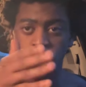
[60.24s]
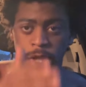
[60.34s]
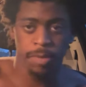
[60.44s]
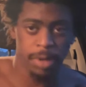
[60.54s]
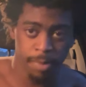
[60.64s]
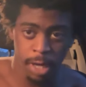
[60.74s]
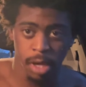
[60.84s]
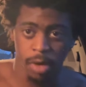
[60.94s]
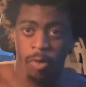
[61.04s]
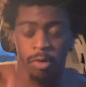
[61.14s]
GPP,
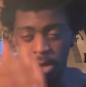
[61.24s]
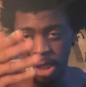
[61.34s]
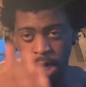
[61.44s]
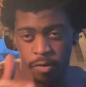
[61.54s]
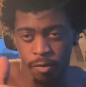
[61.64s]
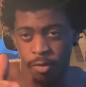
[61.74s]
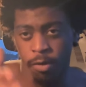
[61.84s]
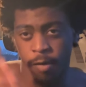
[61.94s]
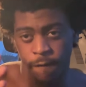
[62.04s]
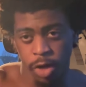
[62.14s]
or General
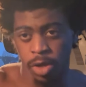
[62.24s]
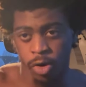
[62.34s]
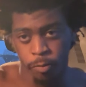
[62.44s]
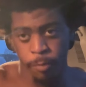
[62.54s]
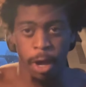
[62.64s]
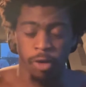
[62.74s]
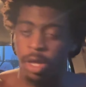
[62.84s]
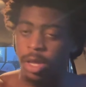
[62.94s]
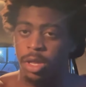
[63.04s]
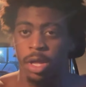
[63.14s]
Physical
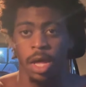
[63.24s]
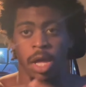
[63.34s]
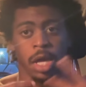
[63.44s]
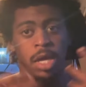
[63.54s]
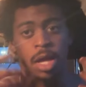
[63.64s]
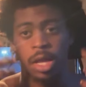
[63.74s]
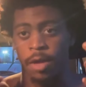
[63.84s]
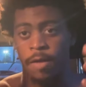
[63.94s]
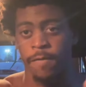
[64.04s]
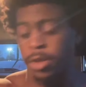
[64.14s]
Preparedness. It's
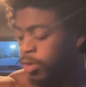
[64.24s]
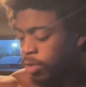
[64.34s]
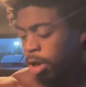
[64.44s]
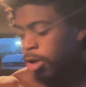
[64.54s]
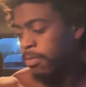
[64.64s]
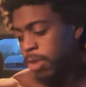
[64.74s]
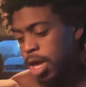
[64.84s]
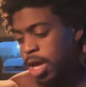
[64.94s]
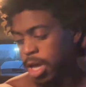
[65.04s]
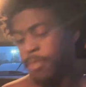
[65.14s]
a physical term.
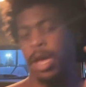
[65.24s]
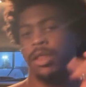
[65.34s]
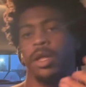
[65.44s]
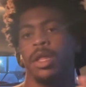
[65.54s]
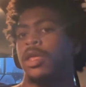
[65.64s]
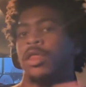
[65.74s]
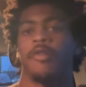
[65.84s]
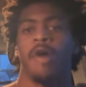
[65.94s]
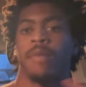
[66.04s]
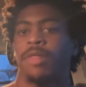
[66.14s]
It basically
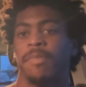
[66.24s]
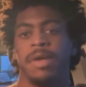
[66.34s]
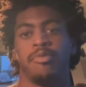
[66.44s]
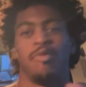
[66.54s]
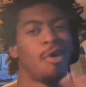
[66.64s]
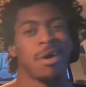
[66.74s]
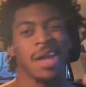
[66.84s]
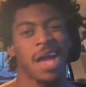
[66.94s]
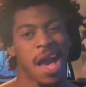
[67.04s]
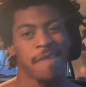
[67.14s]
describes like people who are
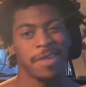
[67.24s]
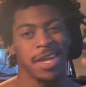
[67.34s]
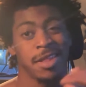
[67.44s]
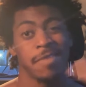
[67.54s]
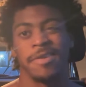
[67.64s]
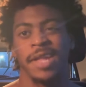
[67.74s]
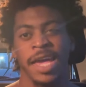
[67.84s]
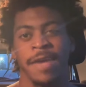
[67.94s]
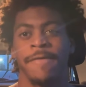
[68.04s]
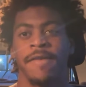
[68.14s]
athletes for
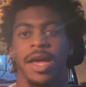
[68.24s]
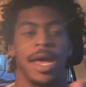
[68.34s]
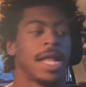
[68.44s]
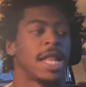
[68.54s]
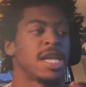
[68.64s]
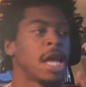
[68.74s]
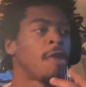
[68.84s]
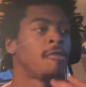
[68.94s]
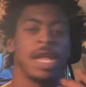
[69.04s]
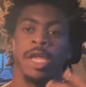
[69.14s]
life, like they
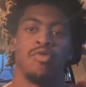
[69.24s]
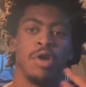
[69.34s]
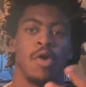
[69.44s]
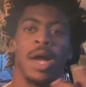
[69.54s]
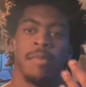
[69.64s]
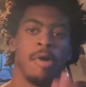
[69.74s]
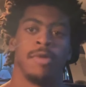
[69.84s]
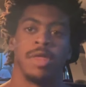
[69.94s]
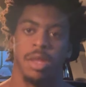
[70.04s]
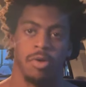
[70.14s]
are ready to go at a
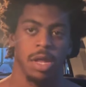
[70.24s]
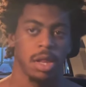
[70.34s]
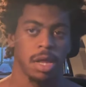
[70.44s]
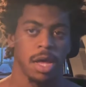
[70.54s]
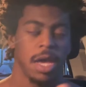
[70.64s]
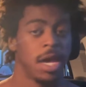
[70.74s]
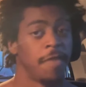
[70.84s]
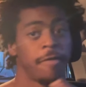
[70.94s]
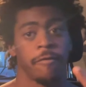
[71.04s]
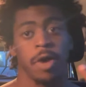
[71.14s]
moment's notice.
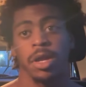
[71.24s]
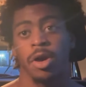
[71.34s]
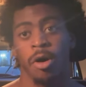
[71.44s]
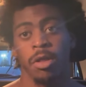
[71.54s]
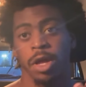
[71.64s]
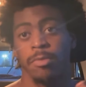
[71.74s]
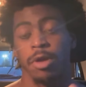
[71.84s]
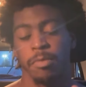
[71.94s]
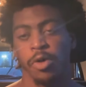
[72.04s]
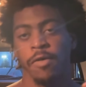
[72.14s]
If a friend calls them to
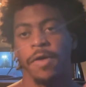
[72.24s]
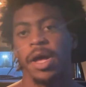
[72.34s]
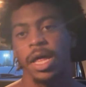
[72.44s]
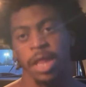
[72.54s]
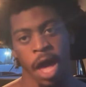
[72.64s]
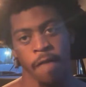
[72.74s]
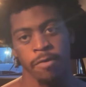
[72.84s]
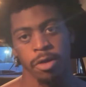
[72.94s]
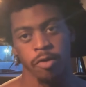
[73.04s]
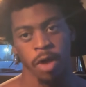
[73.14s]
move, they have
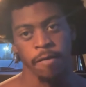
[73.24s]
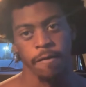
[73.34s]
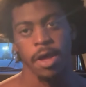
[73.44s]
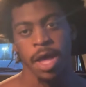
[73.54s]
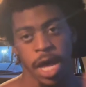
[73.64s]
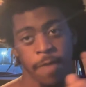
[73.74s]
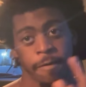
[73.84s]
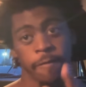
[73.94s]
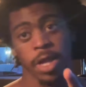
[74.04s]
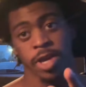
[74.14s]
the strength. If a
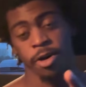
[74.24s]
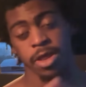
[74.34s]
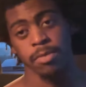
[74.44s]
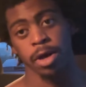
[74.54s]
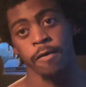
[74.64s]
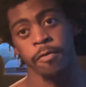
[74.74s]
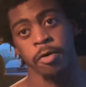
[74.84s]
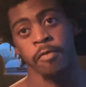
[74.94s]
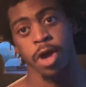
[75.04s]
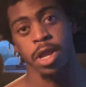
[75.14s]
friend calls them to go for a
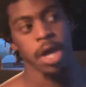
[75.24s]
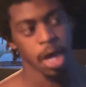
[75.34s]
run,